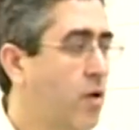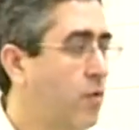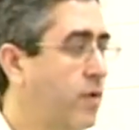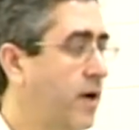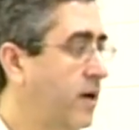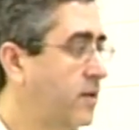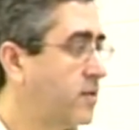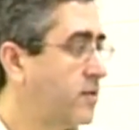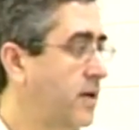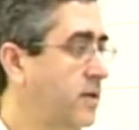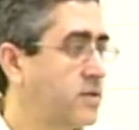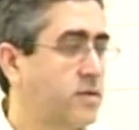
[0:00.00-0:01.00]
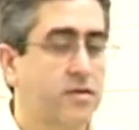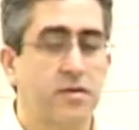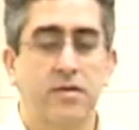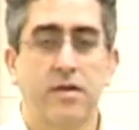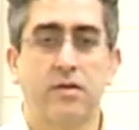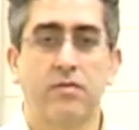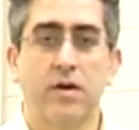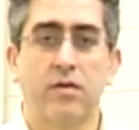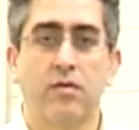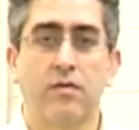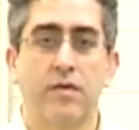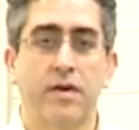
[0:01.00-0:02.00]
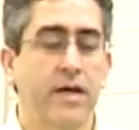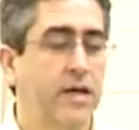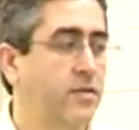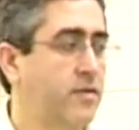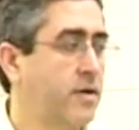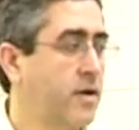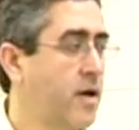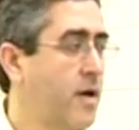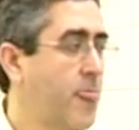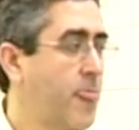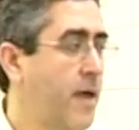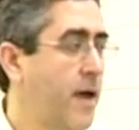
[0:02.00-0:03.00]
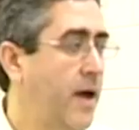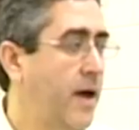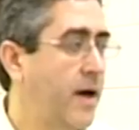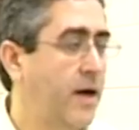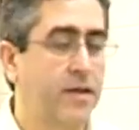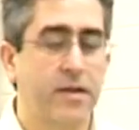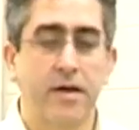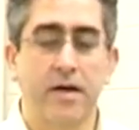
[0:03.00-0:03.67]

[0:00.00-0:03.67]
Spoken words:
We had a test that ran overnight, and